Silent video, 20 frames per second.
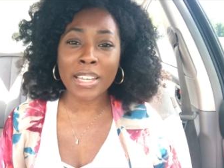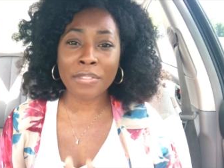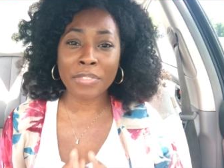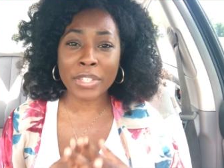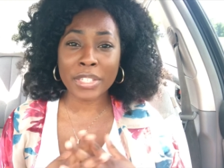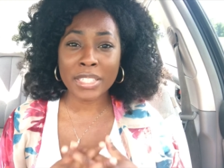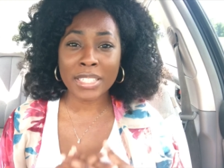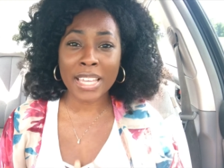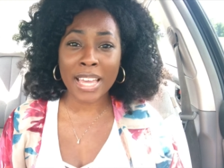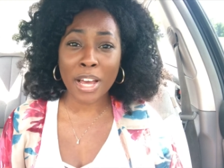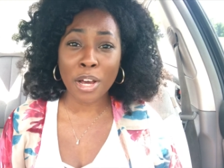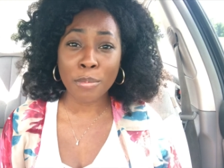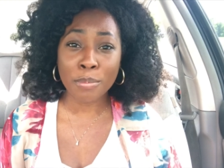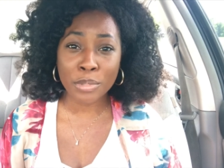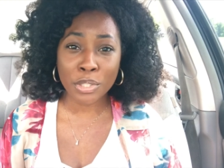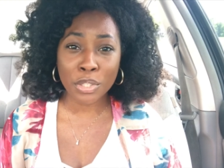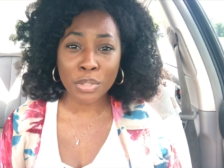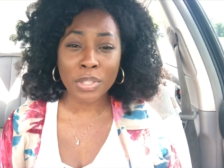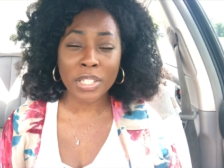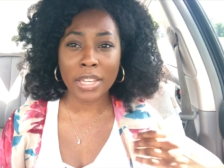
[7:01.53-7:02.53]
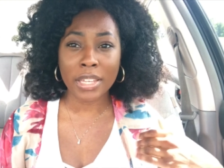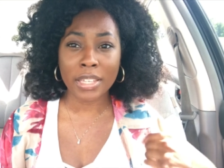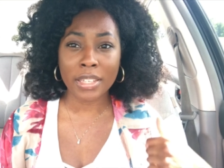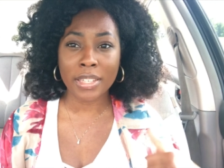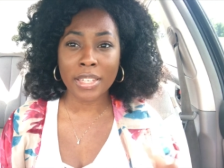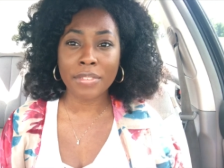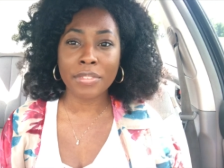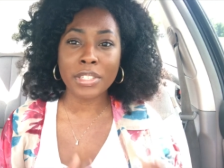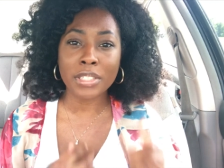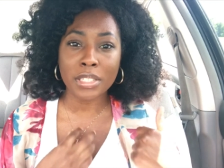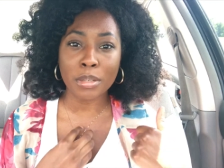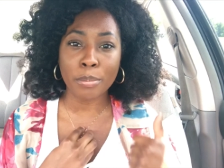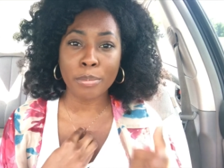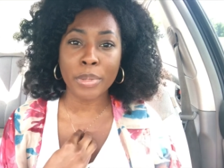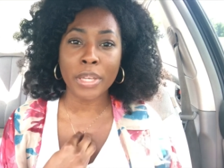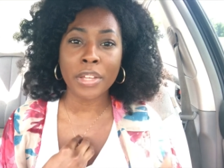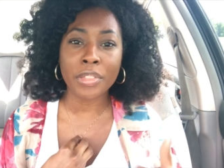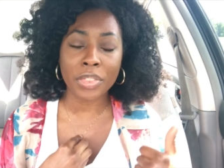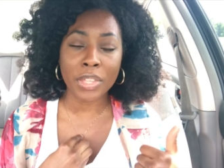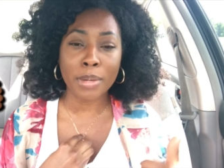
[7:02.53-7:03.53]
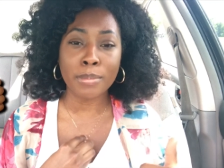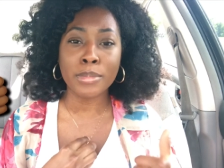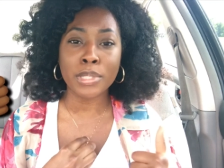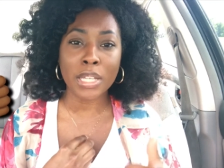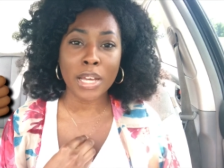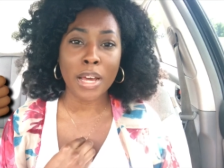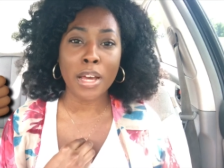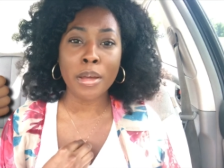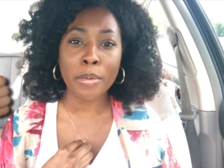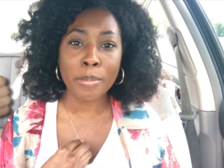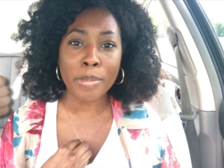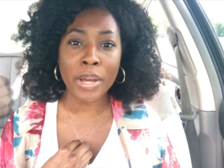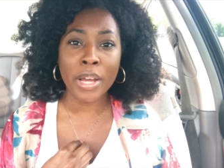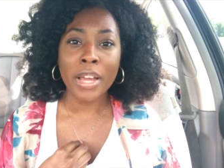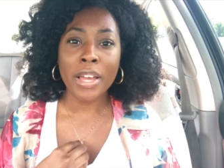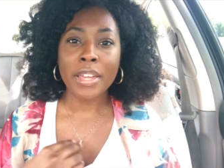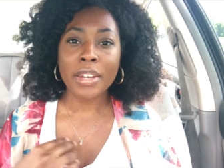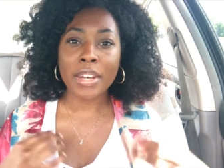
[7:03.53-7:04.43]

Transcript: If this helped you, give this a big thumbs up.